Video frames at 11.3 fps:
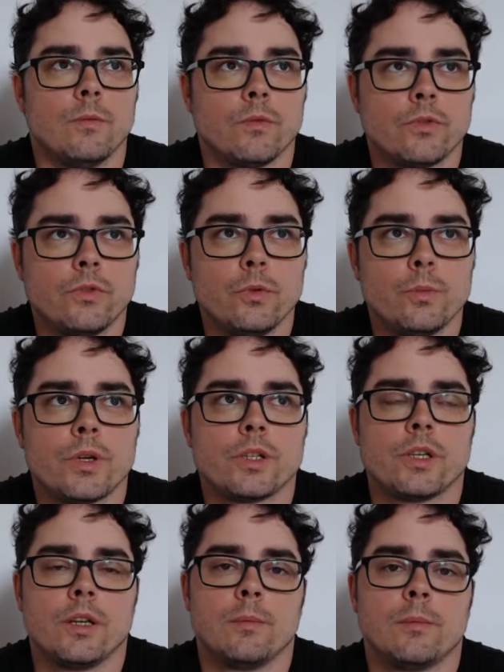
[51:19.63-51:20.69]
super
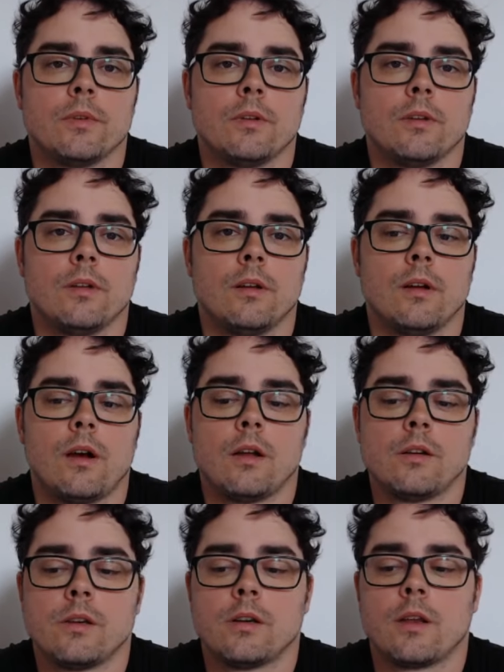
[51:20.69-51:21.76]
cheap
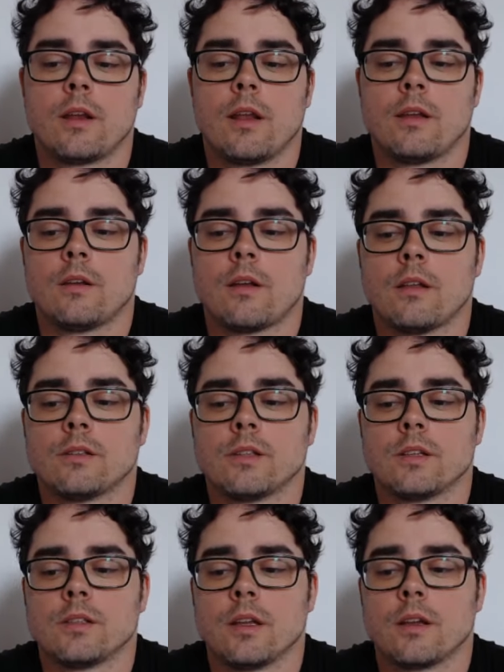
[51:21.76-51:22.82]
100 Canadian dollars,
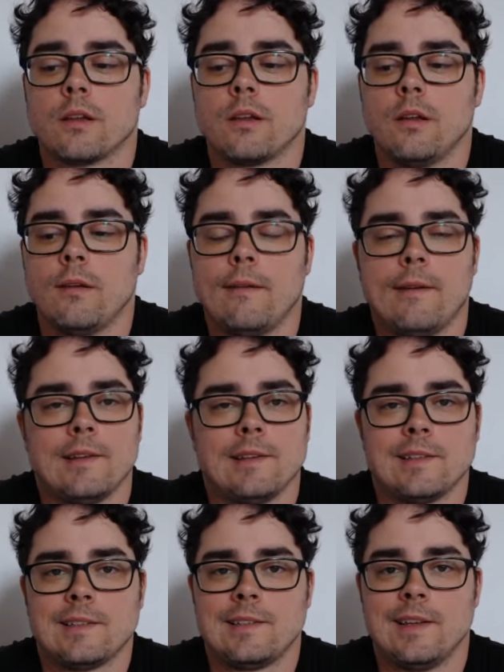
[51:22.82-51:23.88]
that's like
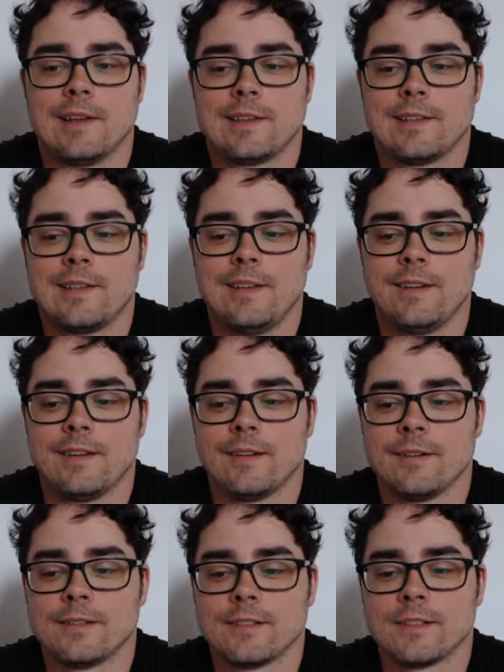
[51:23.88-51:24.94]
60
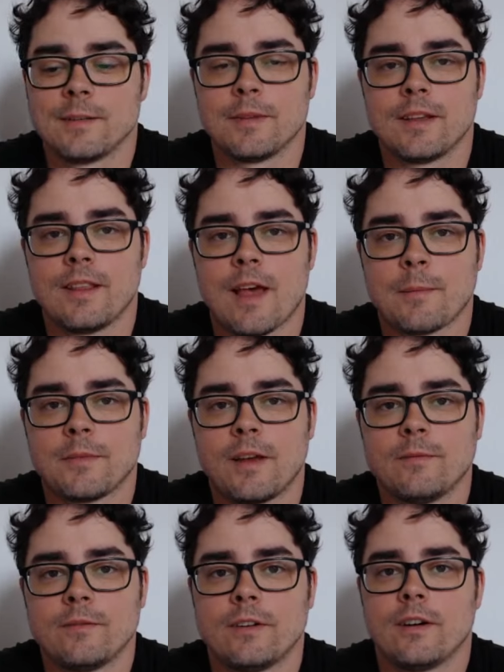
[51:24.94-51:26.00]
euros or something,
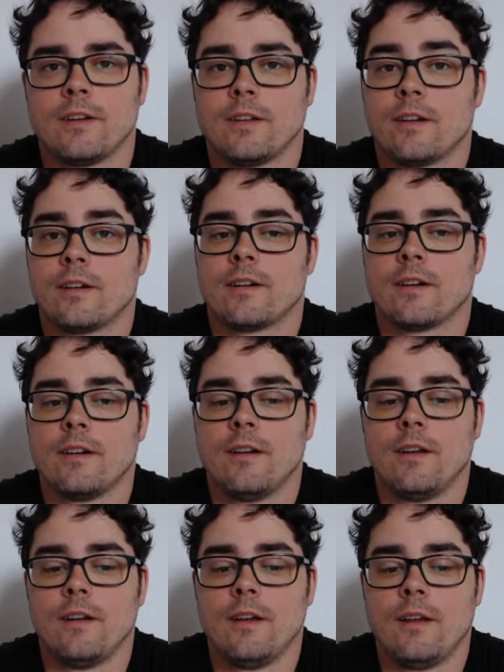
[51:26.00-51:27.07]
laptop for a year.
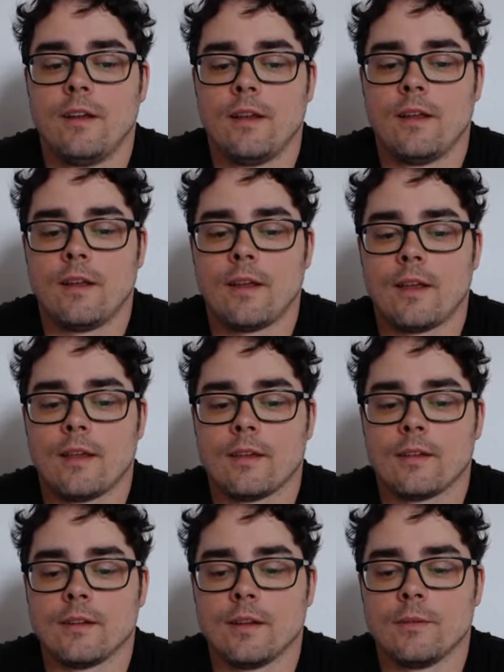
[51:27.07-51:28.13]

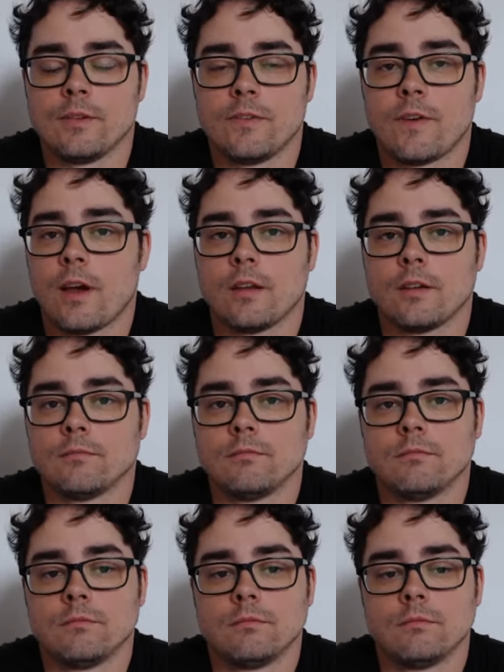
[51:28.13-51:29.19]
And it was fine.
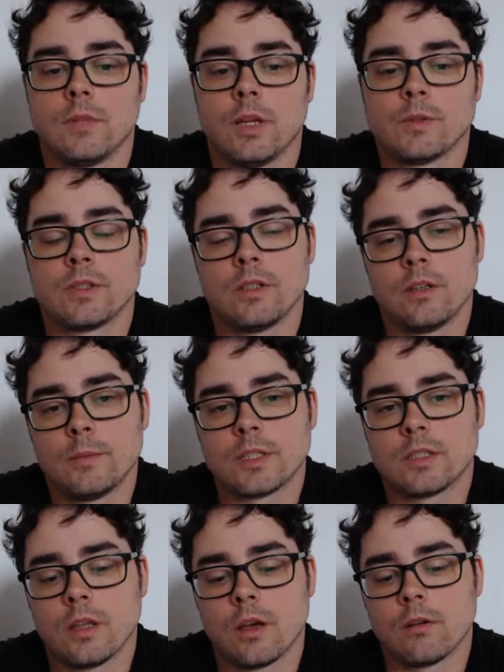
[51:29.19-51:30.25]
It was a little bit
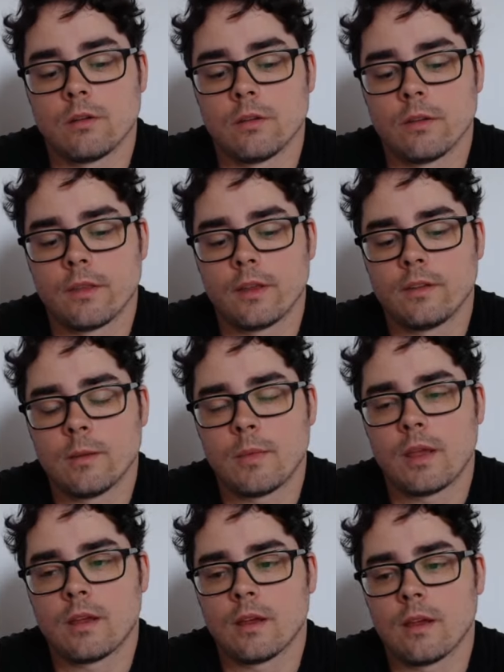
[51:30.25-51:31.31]
slow. The things that
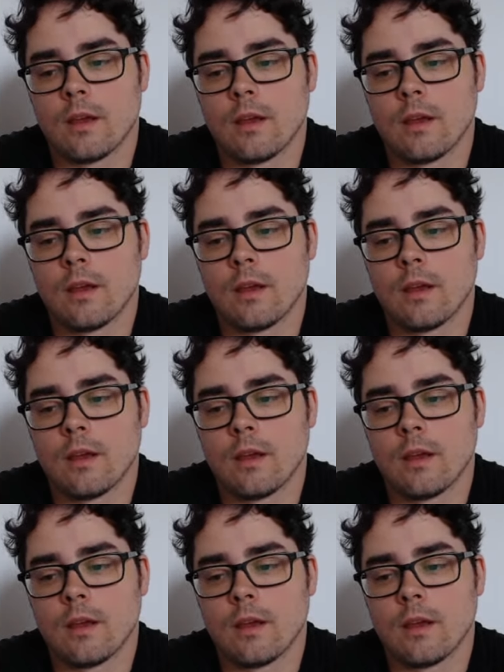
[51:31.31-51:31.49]
make